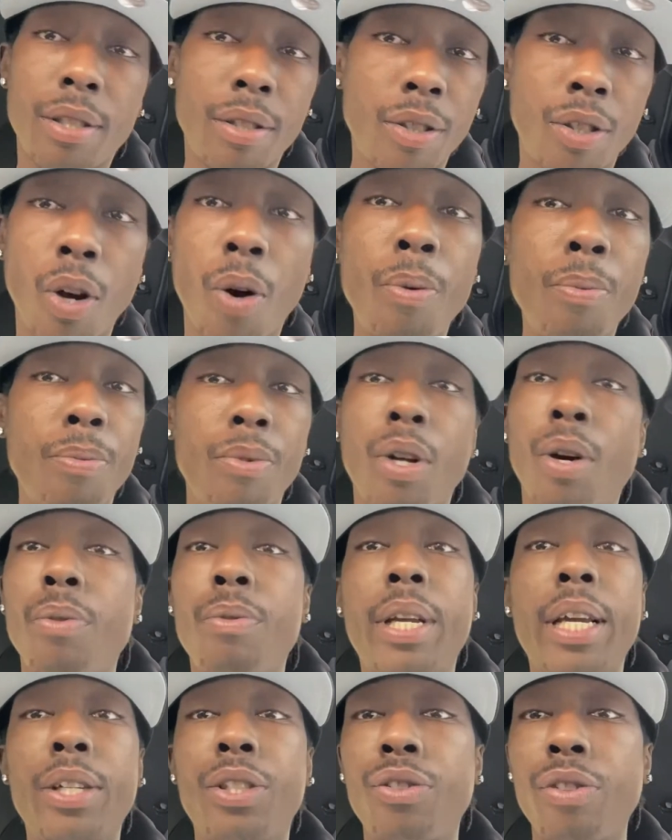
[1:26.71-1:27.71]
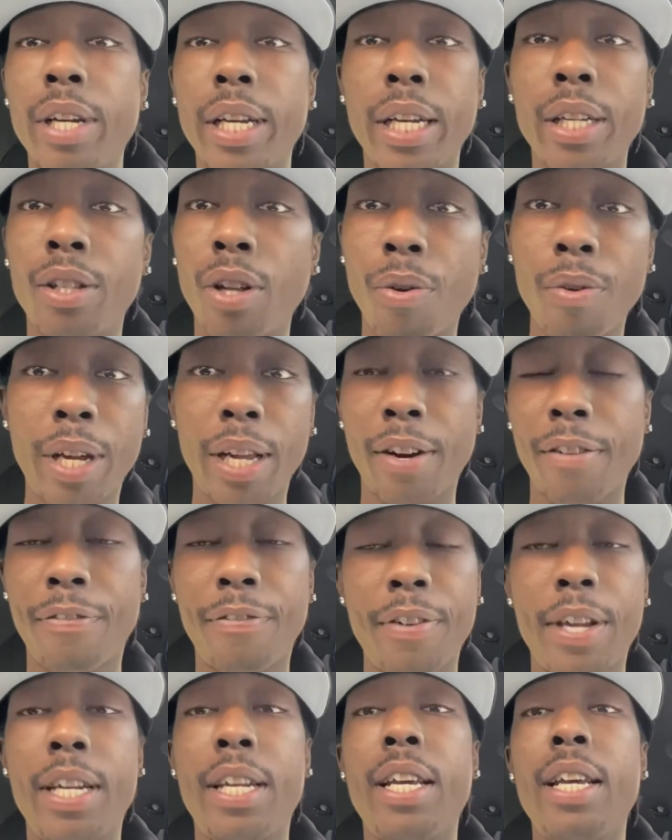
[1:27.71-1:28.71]
Don't don't get triggered, don't get
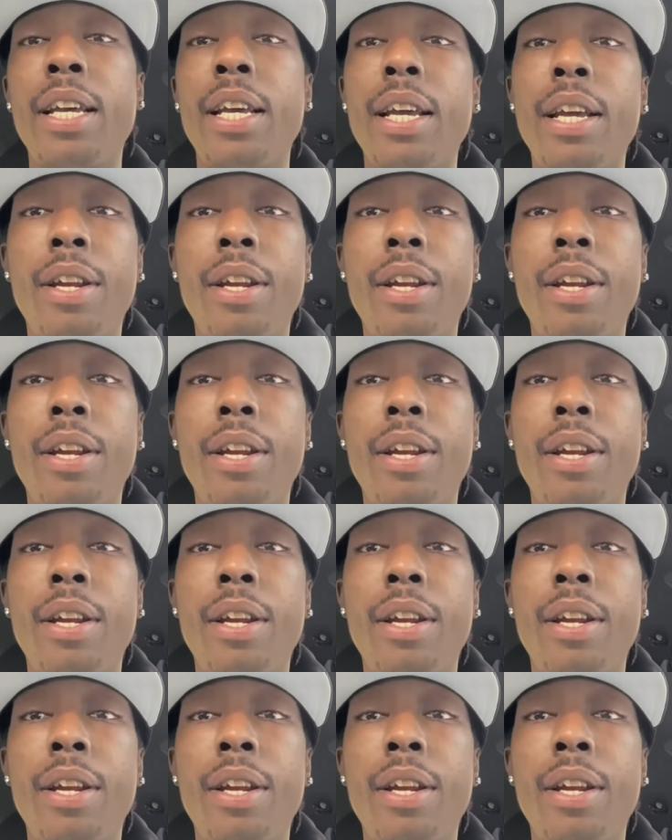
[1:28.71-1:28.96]
offended.